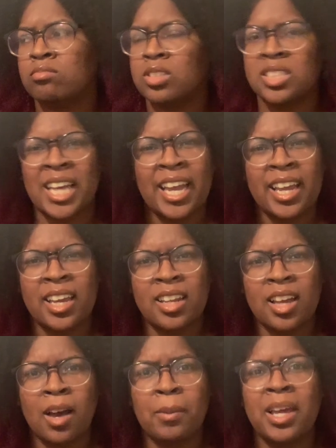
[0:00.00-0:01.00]

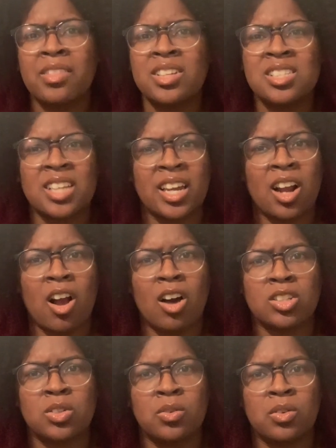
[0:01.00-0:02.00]
Zane. Heath and Zane are
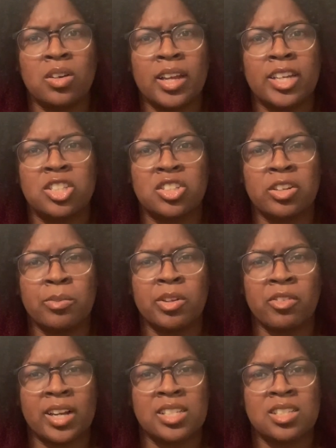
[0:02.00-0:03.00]
also
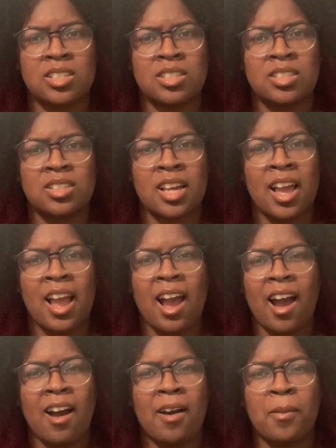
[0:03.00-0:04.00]
extremely racist.
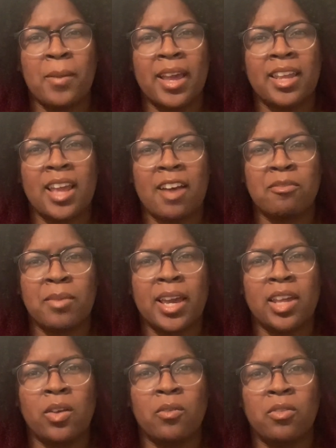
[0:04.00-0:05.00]
And have
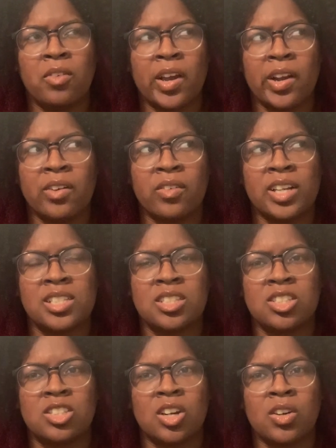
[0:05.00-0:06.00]
made very
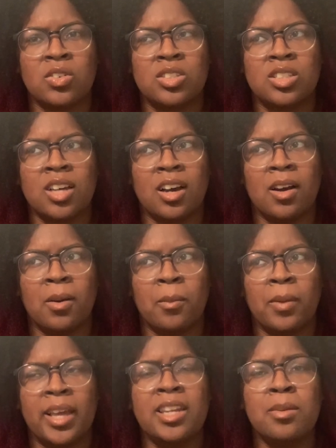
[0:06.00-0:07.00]
racist jokes,
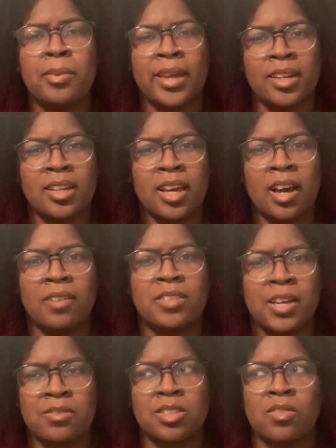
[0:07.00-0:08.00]
independent of
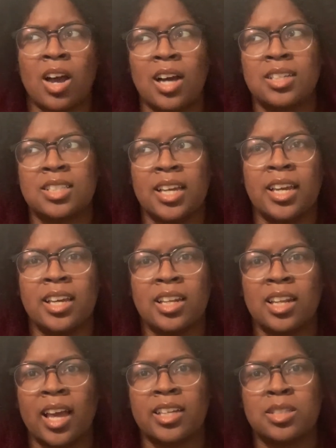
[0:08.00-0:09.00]
David's vlogs,
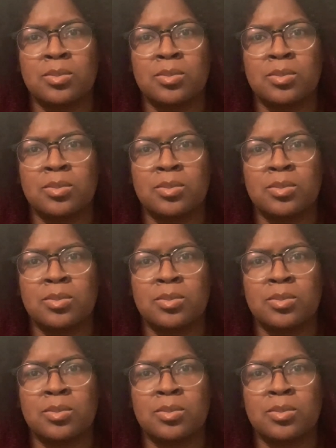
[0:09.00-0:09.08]
and like